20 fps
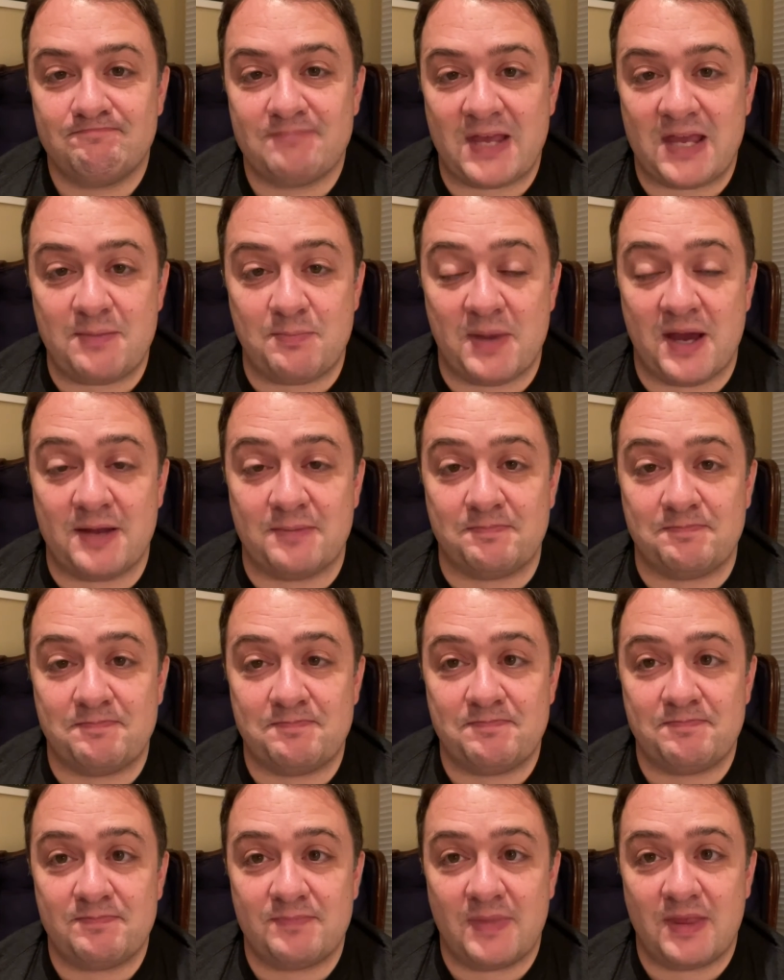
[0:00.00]
Amen.
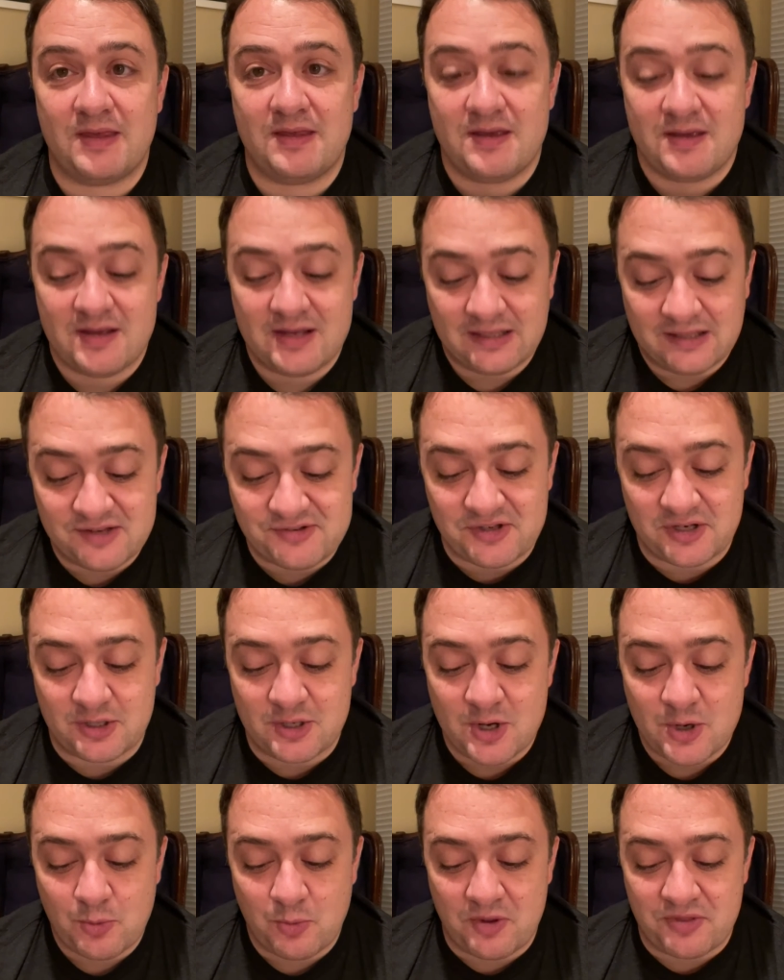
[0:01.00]
Listen,
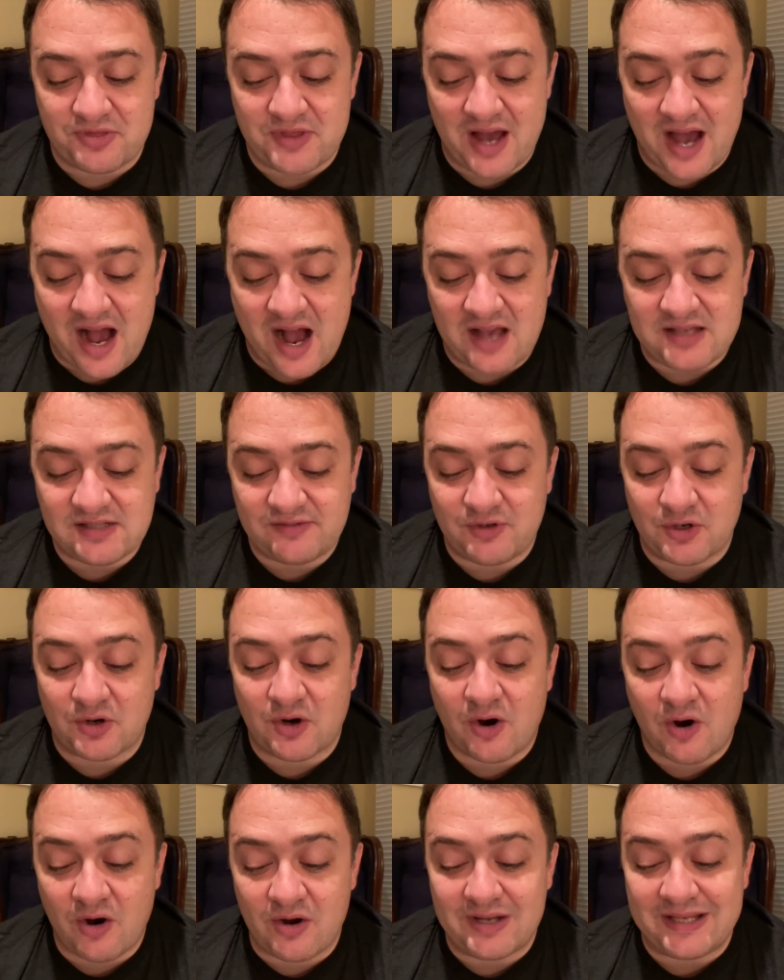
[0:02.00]
with the eyes of your
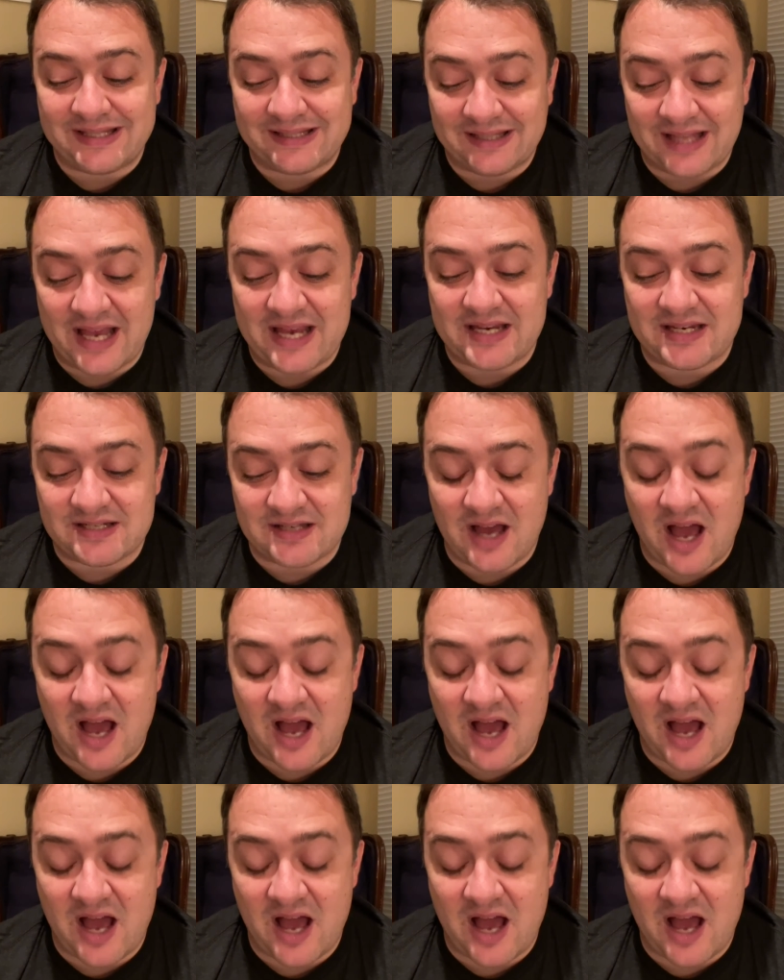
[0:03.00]
heart enlightened,